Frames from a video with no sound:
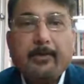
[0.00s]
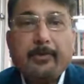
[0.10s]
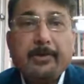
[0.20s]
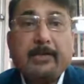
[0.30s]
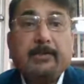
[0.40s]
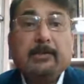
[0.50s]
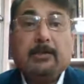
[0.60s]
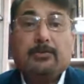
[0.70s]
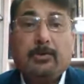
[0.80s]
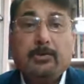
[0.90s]
Yeah, very right.
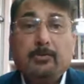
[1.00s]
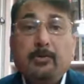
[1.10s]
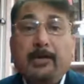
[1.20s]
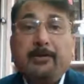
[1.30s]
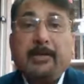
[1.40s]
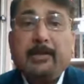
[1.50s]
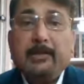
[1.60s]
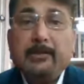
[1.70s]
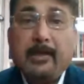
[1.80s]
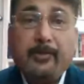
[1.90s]
So you had
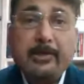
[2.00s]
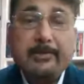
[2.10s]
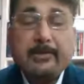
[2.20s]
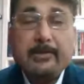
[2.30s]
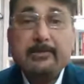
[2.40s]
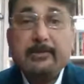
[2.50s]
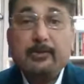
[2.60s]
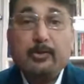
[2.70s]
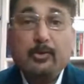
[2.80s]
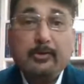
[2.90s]
taken our
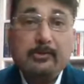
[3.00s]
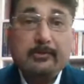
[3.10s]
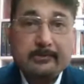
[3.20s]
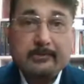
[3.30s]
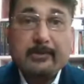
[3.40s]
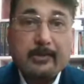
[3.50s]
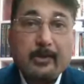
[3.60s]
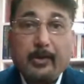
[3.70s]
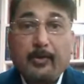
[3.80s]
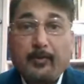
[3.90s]
discussion to
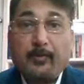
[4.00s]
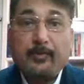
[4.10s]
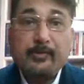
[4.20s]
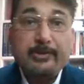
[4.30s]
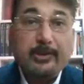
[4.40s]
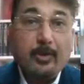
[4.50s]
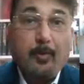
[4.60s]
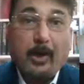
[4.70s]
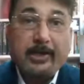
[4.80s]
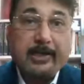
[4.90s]
a lot of
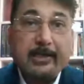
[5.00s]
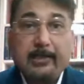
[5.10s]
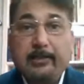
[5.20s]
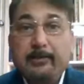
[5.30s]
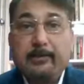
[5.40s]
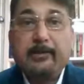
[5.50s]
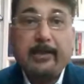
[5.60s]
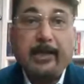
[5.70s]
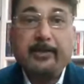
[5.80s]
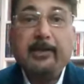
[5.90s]
geopolitical
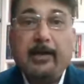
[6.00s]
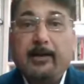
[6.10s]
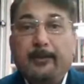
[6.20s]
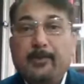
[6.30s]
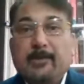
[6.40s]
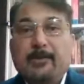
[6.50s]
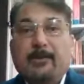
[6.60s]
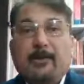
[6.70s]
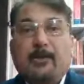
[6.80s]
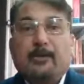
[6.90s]
arena.
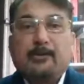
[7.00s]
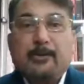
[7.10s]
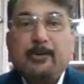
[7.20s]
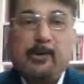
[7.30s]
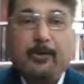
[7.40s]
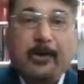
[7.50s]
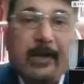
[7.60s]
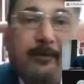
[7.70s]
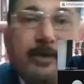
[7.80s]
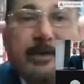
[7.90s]
So
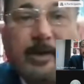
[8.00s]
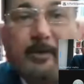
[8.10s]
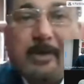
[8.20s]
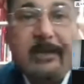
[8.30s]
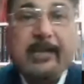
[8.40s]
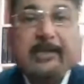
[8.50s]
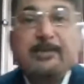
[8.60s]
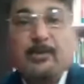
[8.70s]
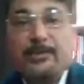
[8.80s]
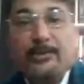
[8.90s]
I will now, my
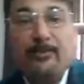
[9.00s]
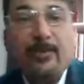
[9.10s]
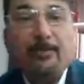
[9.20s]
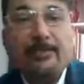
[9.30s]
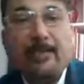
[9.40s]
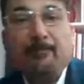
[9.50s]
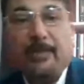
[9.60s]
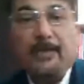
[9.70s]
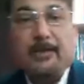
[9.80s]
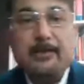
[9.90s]
next question will be
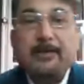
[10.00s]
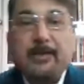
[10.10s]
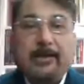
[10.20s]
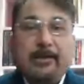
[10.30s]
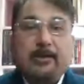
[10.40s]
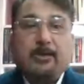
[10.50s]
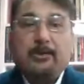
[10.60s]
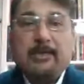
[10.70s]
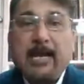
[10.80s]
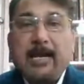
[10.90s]
something related
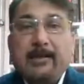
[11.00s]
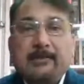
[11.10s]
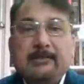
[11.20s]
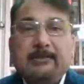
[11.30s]
to that.